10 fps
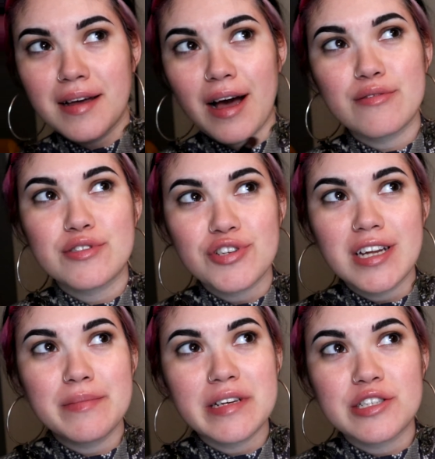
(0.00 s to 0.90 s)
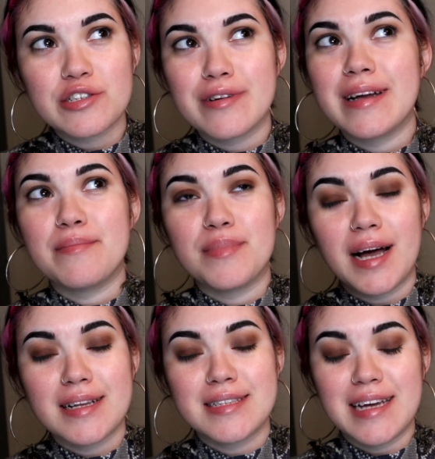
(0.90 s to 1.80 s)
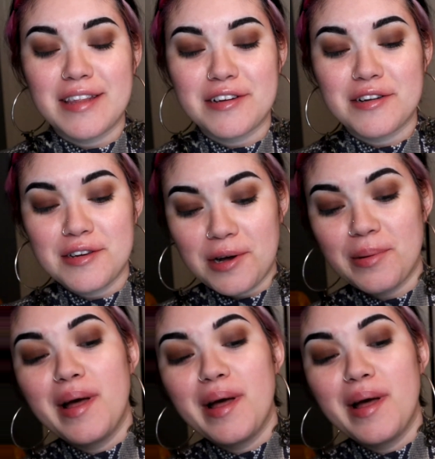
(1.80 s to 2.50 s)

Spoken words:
I was trying to mix gray and black together. No,